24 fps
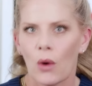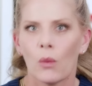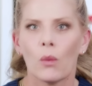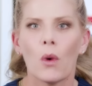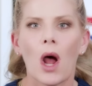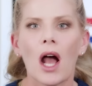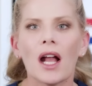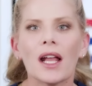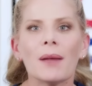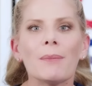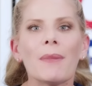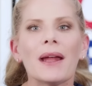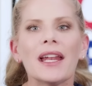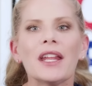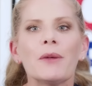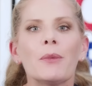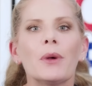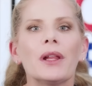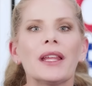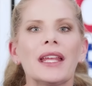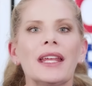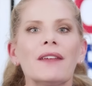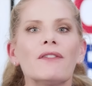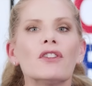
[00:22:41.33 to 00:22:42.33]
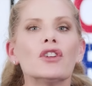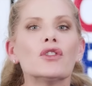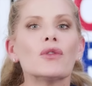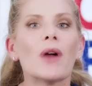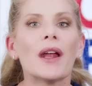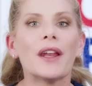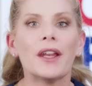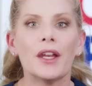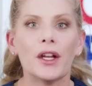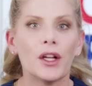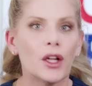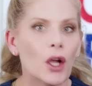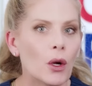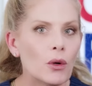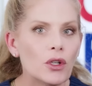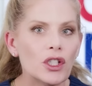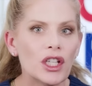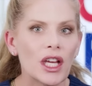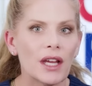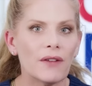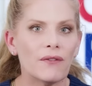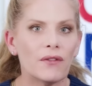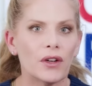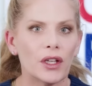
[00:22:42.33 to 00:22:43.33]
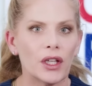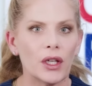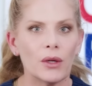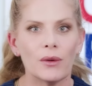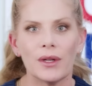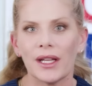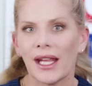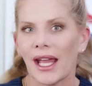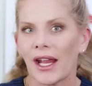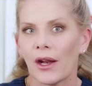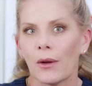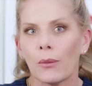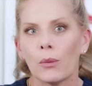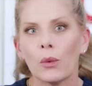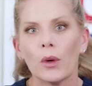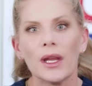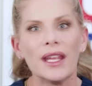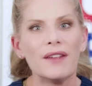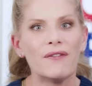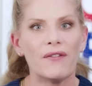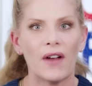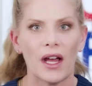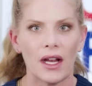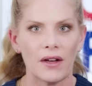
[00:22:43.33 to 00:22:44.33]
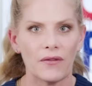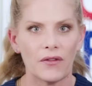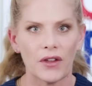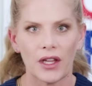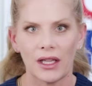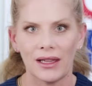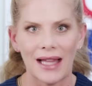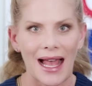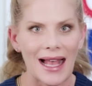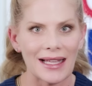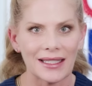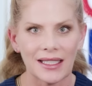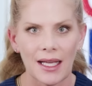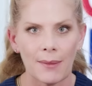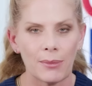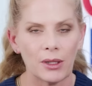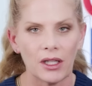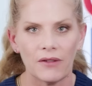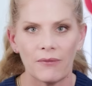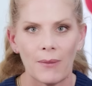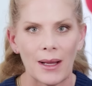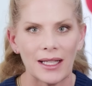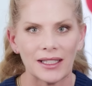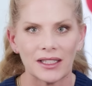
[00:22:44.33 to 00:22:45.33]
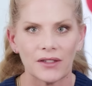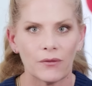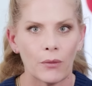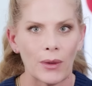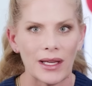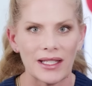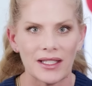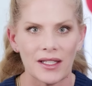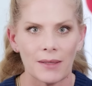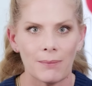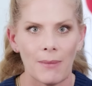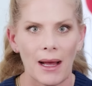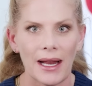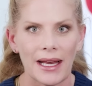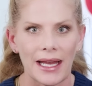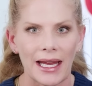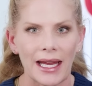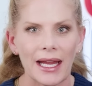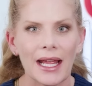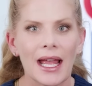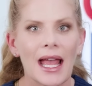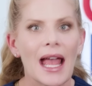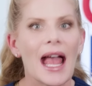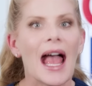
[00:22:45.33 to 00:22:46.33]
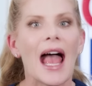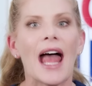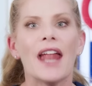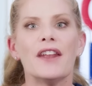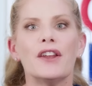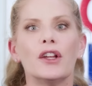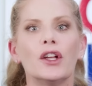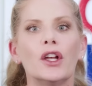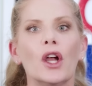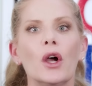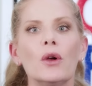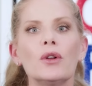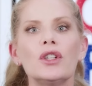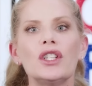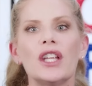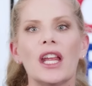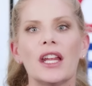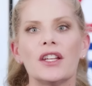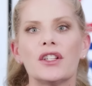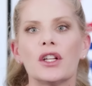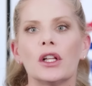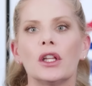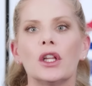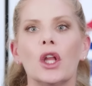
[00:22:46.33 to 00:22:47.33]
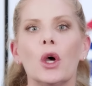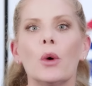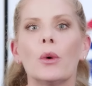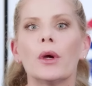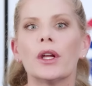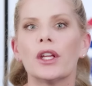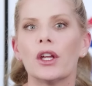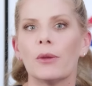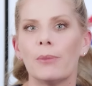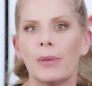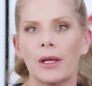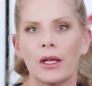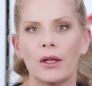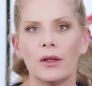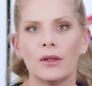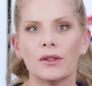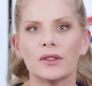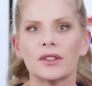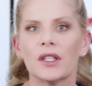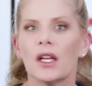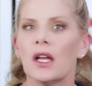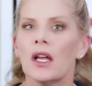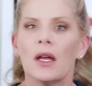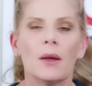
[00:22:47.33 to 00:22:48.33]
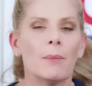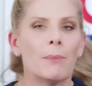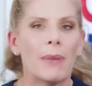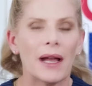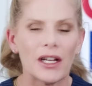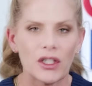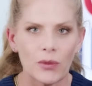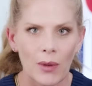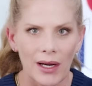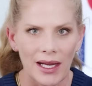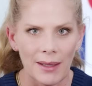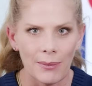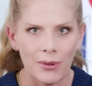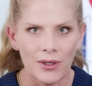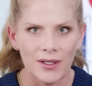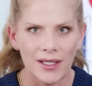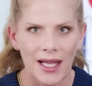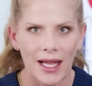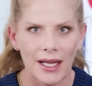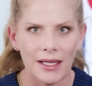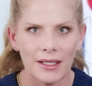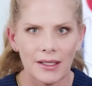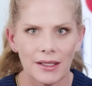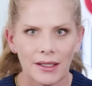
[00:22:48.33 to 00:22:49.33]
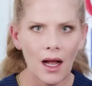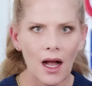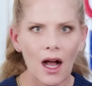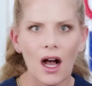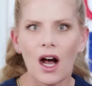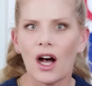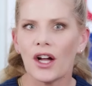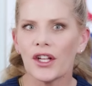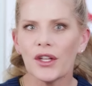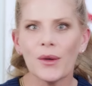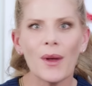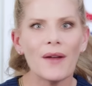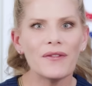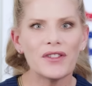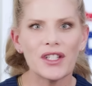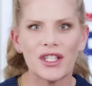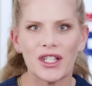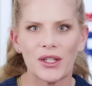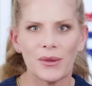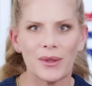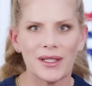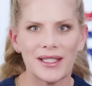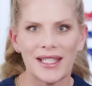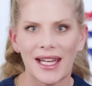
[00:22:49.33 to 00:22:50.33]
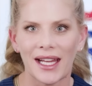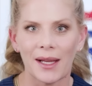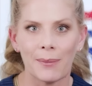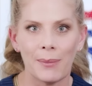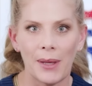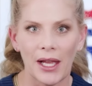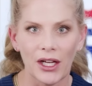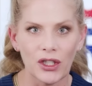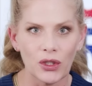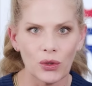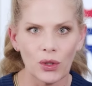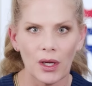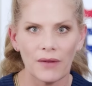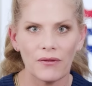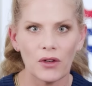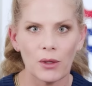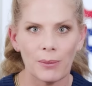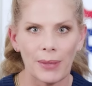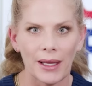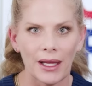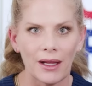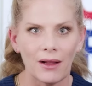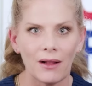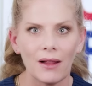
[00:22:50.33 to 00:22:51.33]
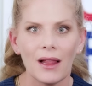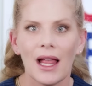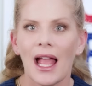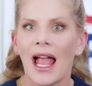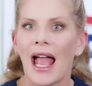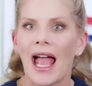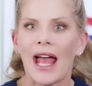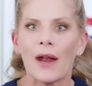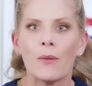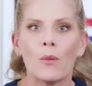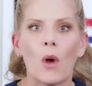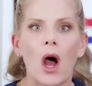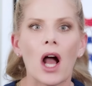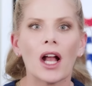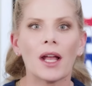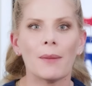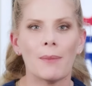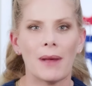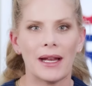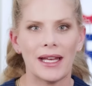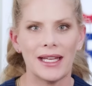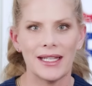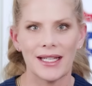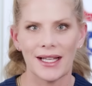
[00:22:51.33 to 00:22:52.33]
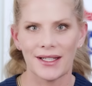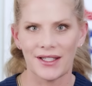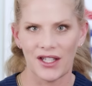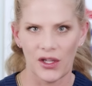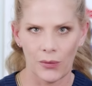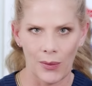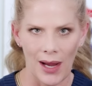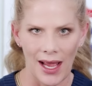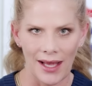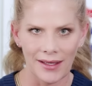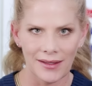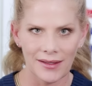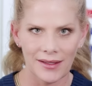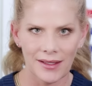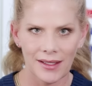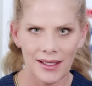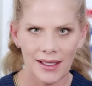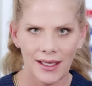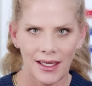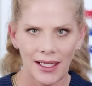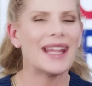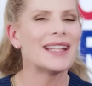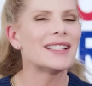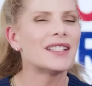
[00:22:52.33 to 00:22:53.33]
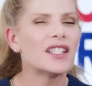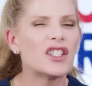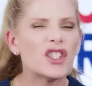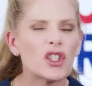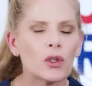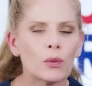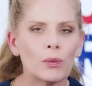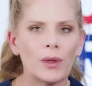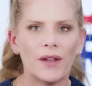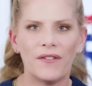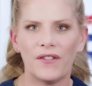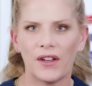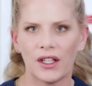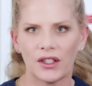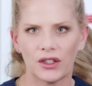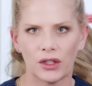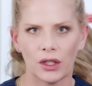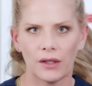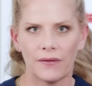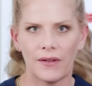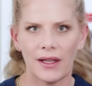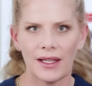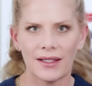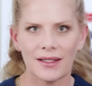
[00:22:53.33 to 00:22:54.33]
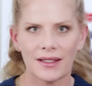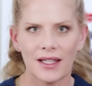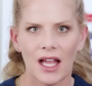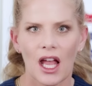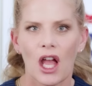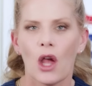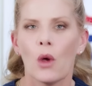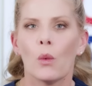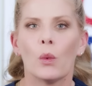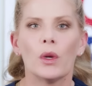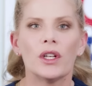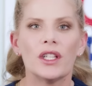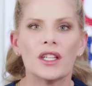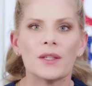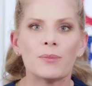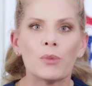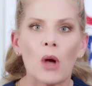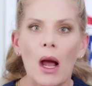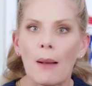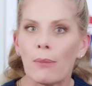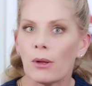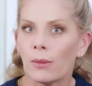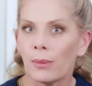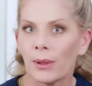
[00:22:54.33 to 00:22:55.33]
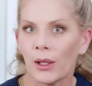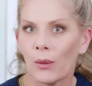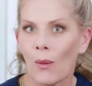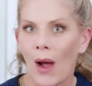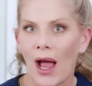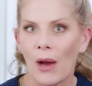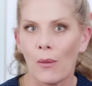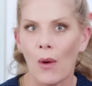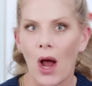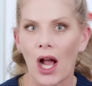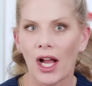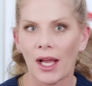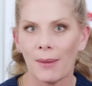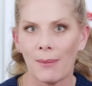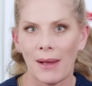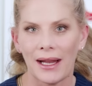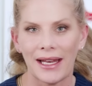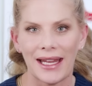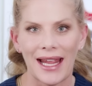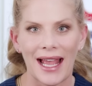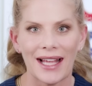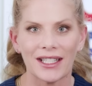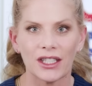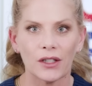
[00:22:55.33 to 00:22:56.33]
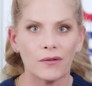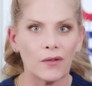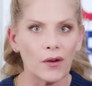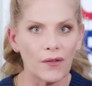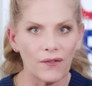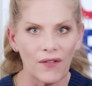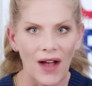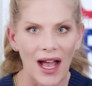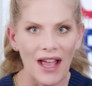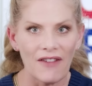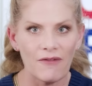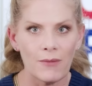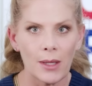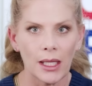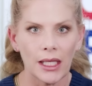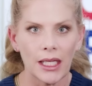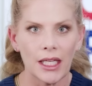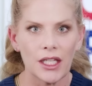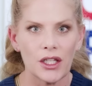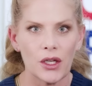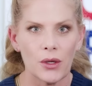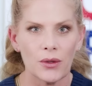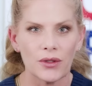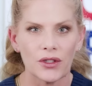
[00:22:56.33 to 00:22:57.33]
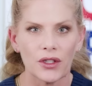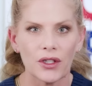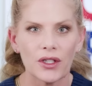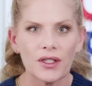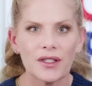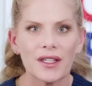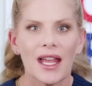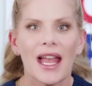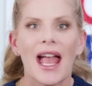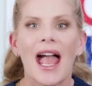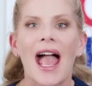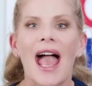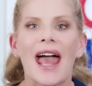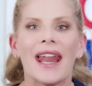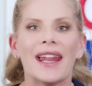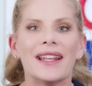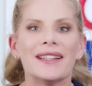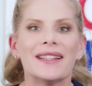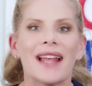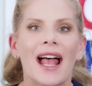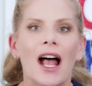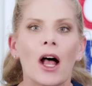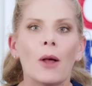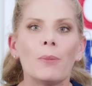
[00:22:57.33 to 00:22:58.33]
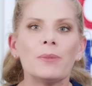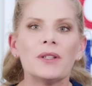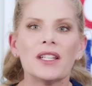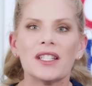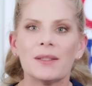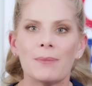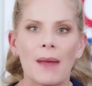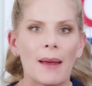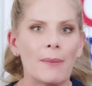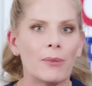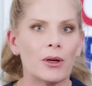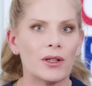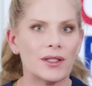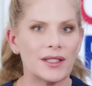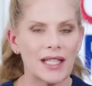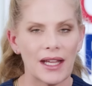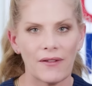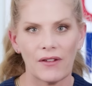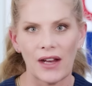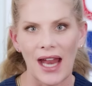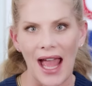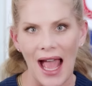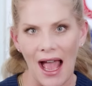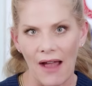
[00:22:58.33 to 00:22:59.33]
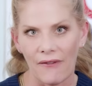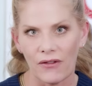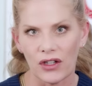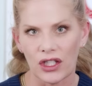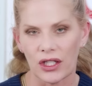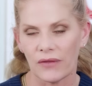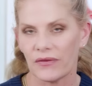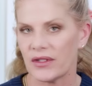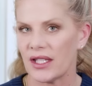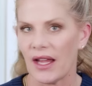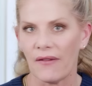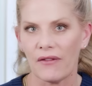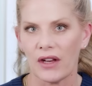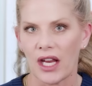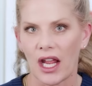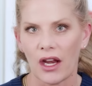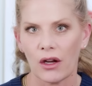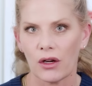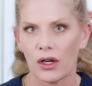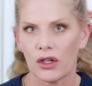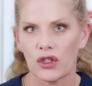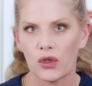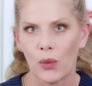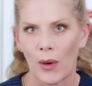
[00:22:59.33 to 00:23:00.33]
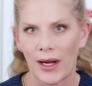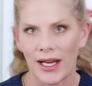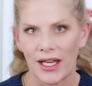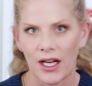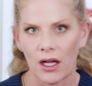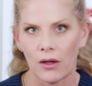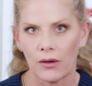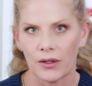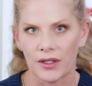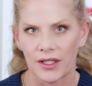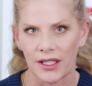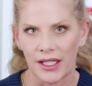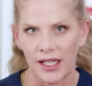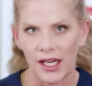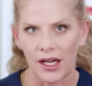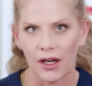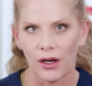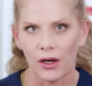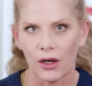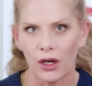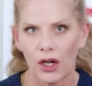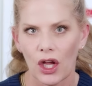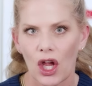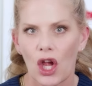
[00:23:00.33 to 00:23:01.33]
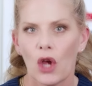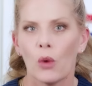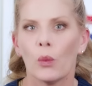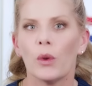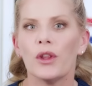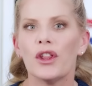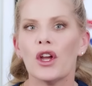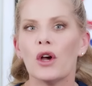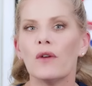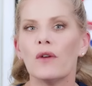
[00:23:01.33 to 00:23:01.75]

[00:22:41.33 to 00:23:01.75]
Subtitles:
Rocket Money will even try to negotiate for you to get a refund for the last couple of months of wasted money and negotiate to lower your bills by 20%. All you have to do is take a picture of your bill and Rocket Money does the rest. It's a terrific service, which is probably why Rocket Money has over 5 million users and has helped its members save an average of $720 a year, with